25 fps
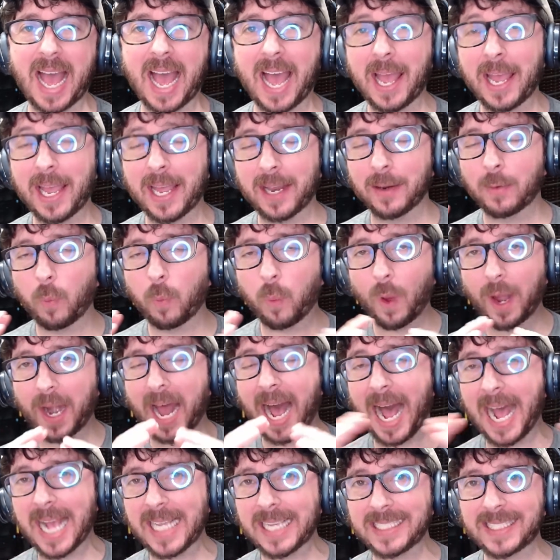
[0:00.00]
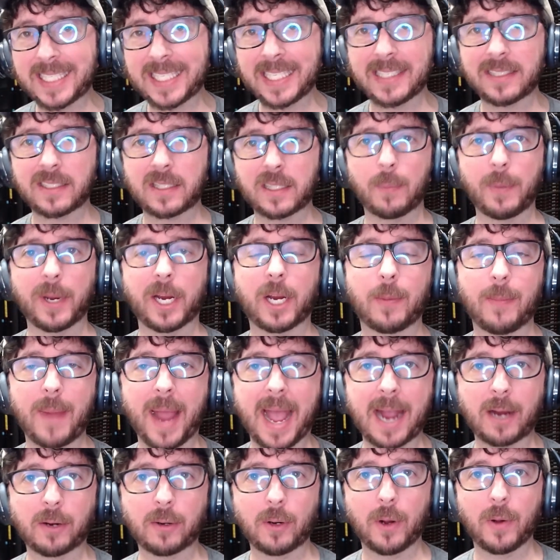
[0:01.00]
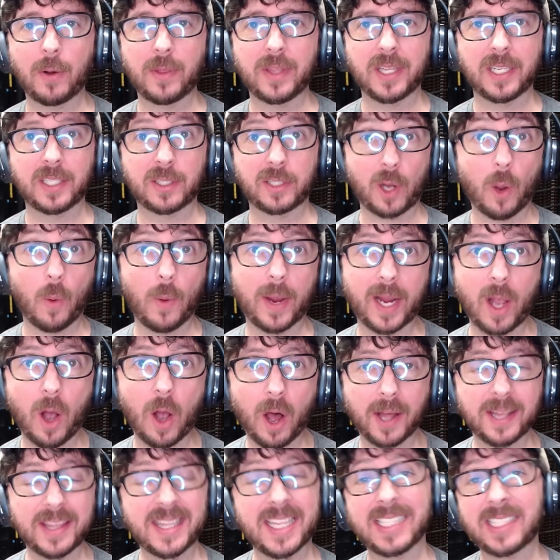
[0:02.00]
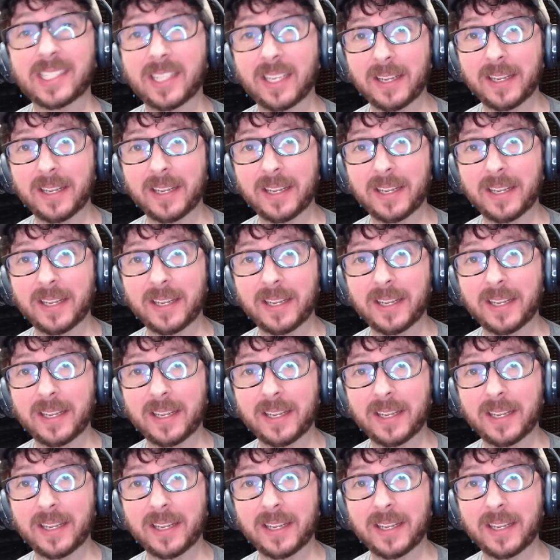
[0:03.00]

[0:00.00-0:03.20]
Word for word: and what I see is the bigger macro that's going on that's